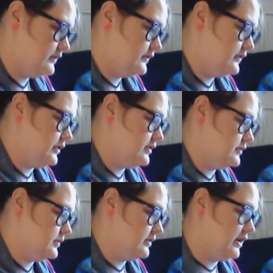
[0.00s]
So you
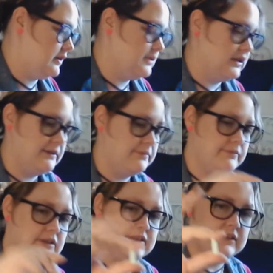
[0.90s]
just want to cut them all up
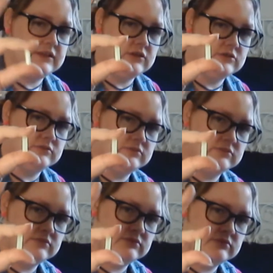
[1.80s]
into little
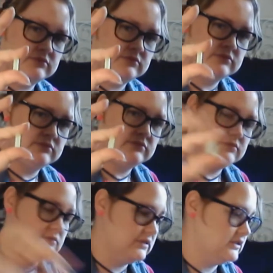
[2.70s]

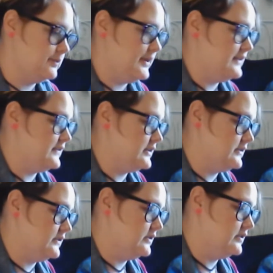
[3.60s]

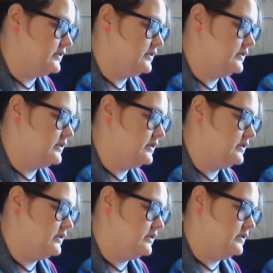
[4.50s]
pieces.
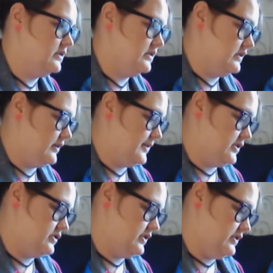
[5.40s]
I'm
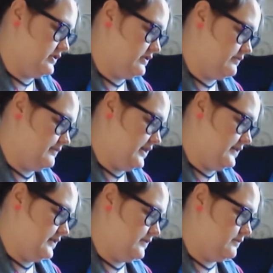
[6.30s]
actually going to make
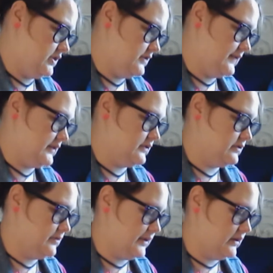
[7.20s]
this much
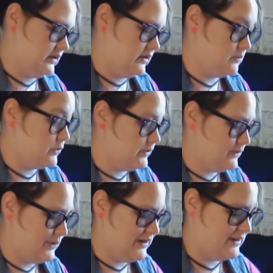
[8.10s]
faster by cutting more
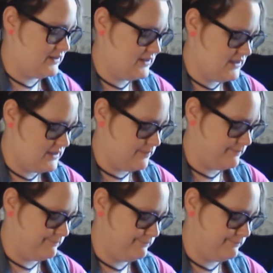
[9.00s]
than one at a time.